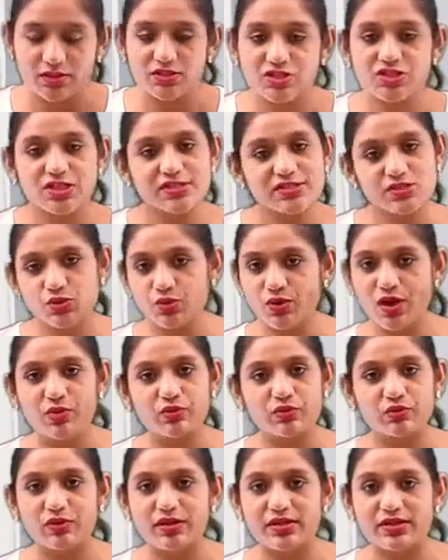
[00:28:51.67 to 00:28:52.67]
Just you
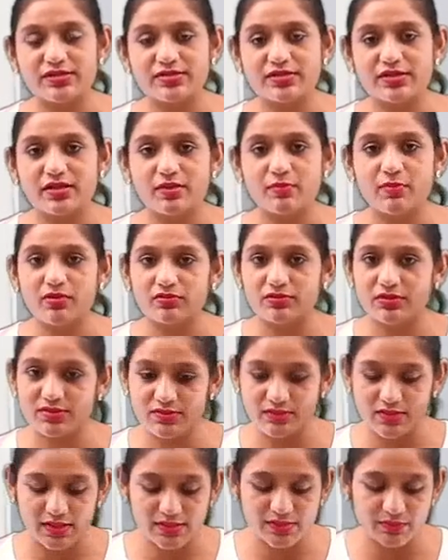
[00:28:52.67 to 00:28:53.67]
have to understand about these
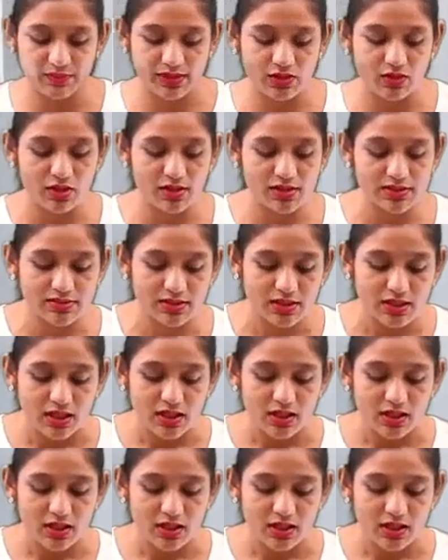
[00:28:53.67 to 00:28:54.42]
things, because